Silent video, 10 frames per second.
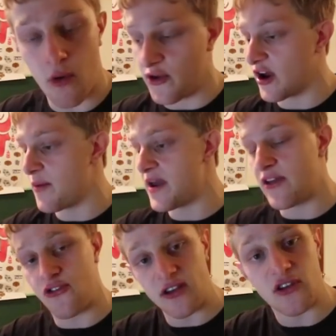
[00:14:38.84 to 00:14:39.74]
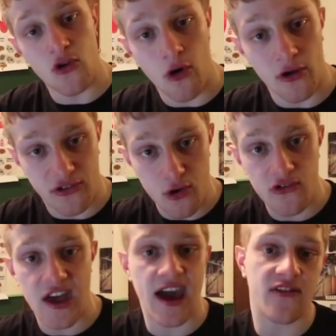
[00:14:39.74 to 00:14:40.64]
where they're going to be trick tutorial
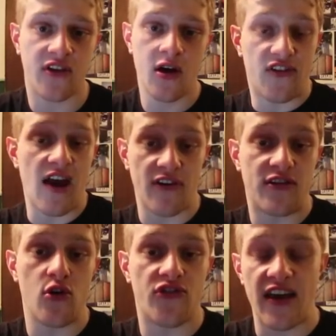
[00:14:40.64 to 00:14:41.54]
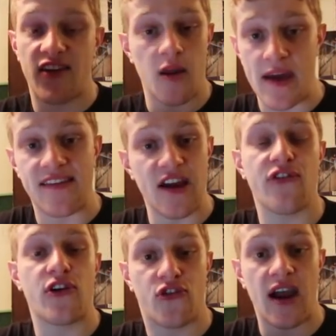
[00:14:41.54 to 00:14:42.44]
Tuesdays, which every Tuesday is going to be a
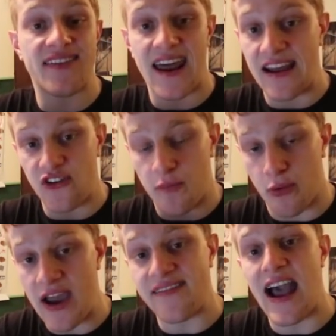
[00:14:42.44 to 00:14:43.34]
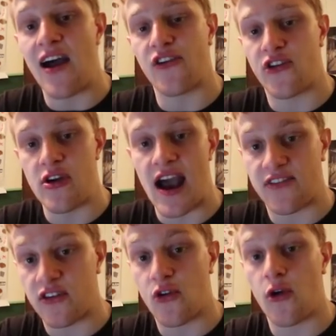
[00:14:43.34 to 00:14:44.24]
different trick that I just break down and show you
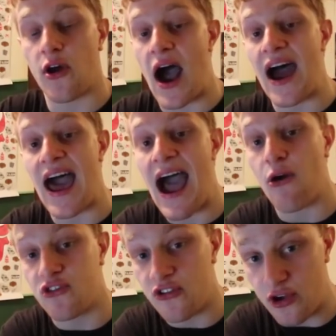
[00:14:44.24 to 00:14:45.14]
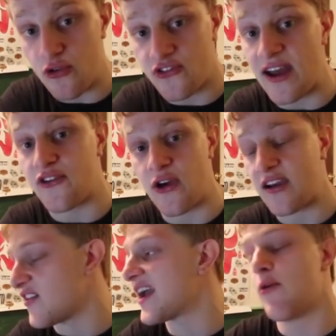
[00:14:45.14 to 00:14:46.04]
guys tutorial on how to do said
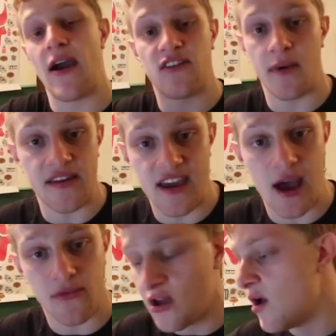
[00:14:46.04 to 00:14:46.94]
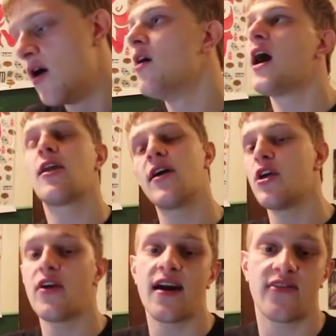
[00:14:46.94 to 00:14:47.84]
tricks. I get way too many DMs. How do I
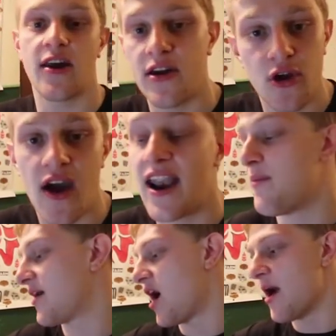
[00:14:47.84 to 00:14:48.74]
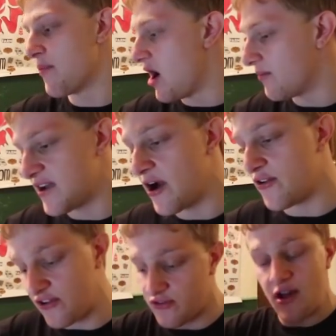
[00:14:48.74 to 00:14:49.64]
do this? How do I do that? And I'm like, all right, bro, I'm
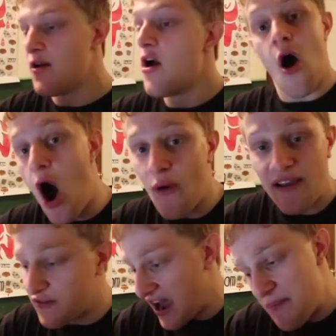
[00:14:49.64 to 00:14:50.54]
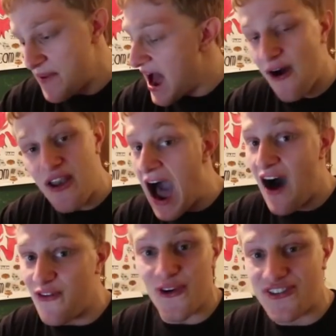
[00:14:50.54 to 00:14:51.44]
tired of just always typing out
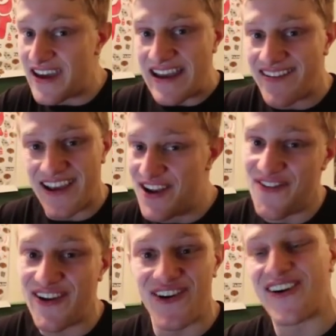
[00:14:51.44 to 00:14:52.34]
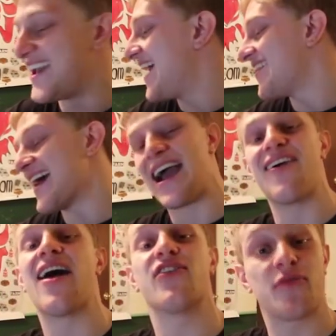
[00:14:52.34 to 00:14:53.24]
novels to each individual kid. Like,
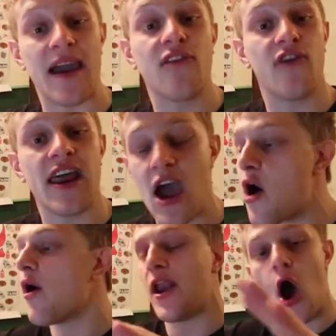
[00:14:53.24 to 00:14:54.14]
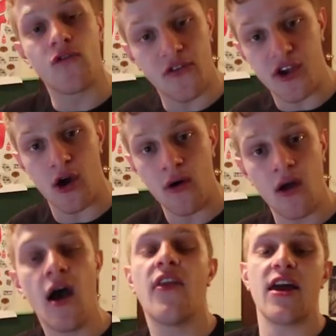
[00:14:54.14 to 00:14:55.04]
I'd rather just make a video, an
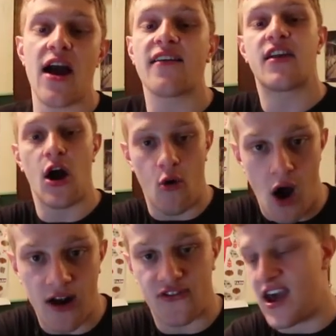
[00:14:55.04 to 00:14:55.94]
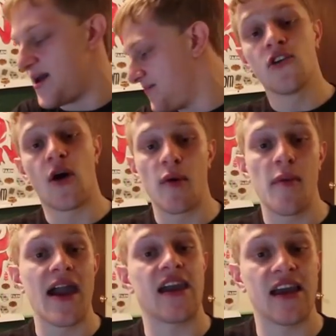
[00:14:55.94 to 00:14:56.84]
overview, then you guys can go and watch that. So I'm
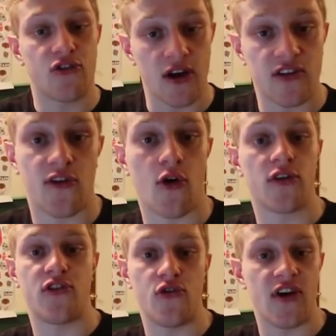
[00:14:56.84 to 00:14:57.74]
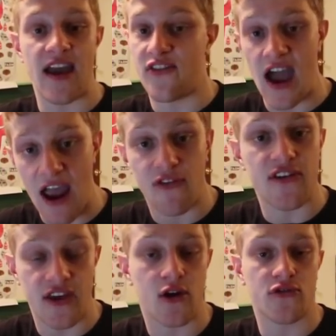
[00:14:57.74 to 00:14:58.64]
gonna be making Trick Tutorial Tuesdays
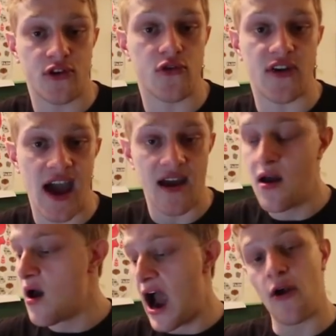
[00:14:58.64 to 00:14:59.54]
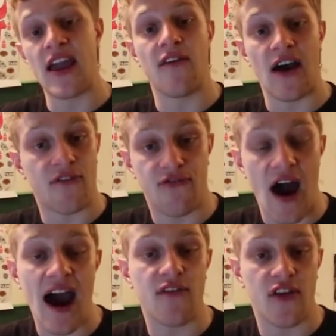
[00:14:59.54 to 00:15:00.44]
every single Tuesday. I already have like
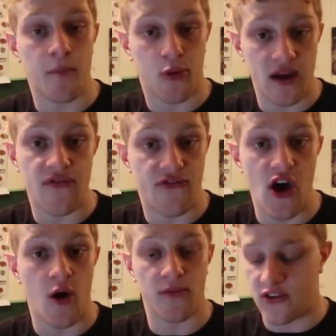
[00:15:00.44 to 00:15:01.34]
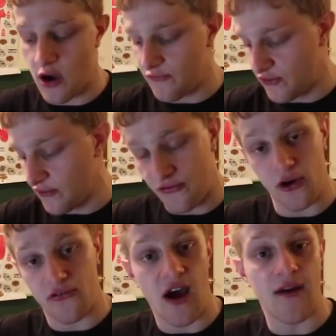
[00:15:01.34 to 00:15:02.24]
five of them pre-filmed, so for the
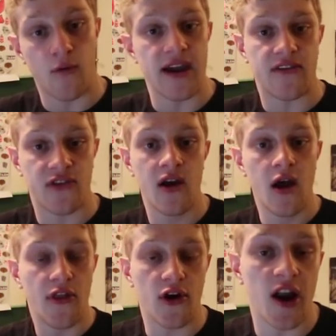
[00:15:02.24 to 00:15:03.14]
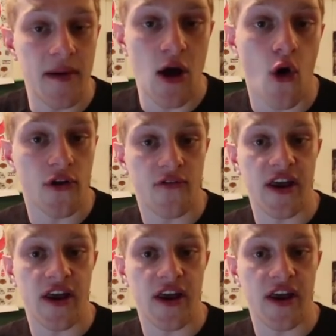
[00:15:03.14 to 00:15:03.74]
first five weeks, they're gonna be older